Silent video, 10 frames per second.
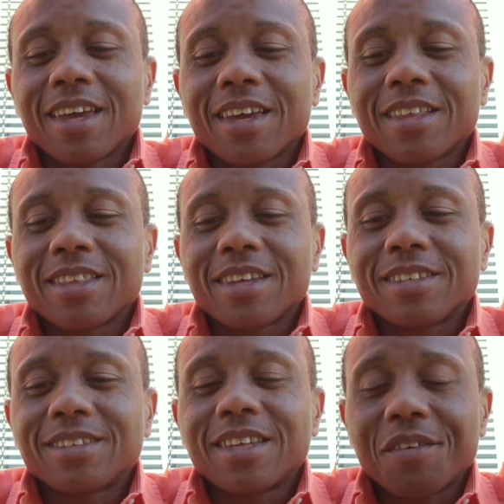And
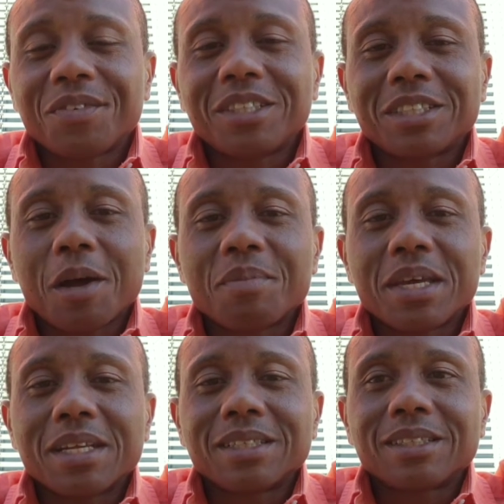there's definitely
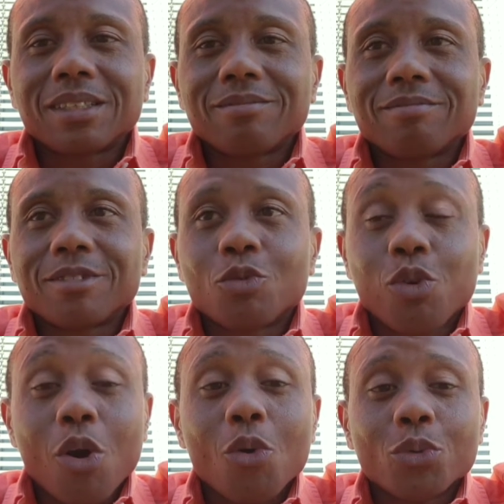something that has
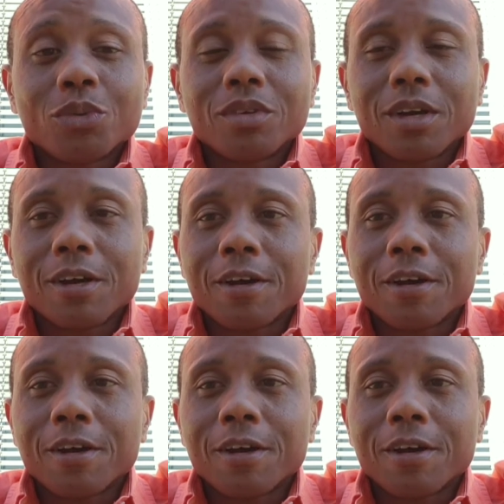grown.